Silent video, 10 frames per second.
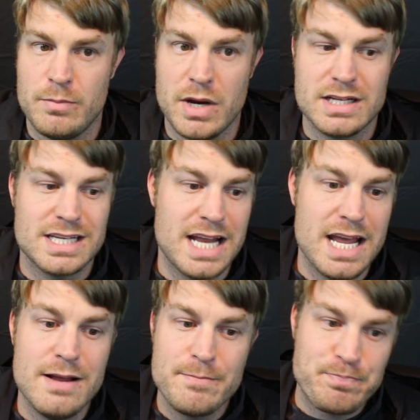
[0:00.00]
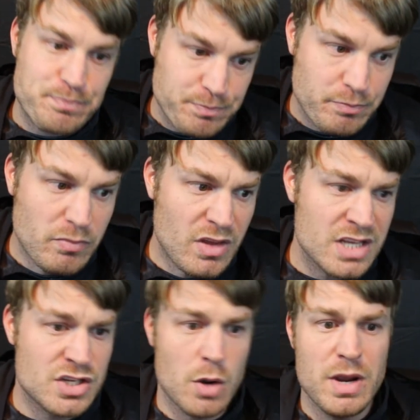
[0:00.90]
But today,
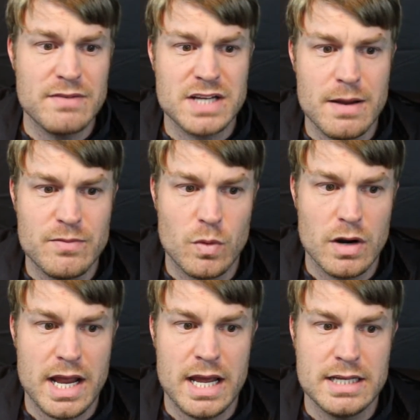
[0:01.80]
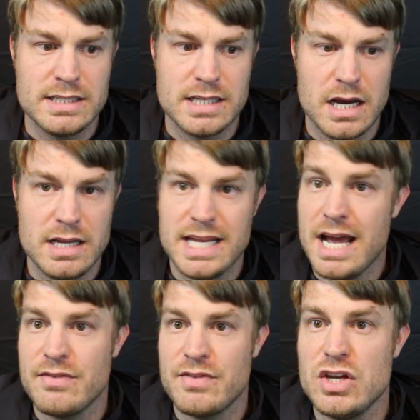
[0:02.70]
that's all we have time for, and yeah,